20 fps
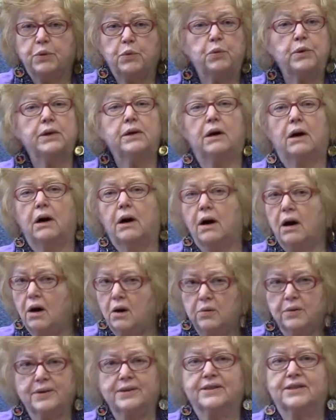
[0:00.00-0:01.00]
We
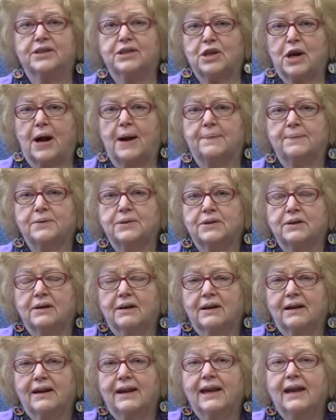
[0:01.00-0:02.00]
always stopped.
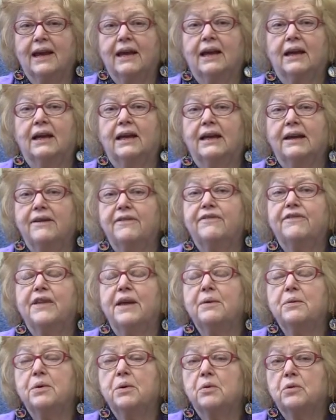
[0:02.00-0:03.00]
If
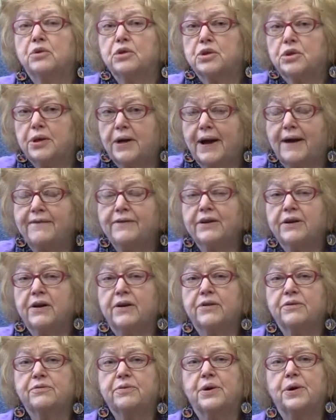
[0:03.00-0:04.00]
they were traveling
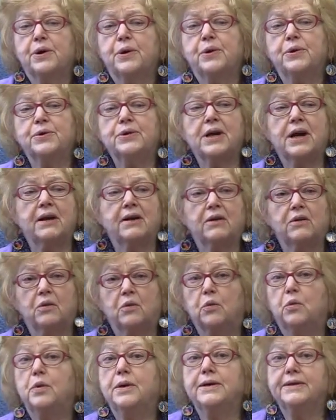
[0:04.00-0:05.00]
on the road,
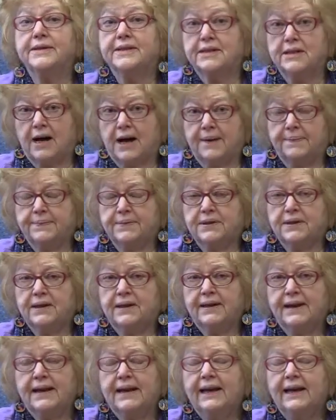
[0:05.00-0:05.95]
we stopped.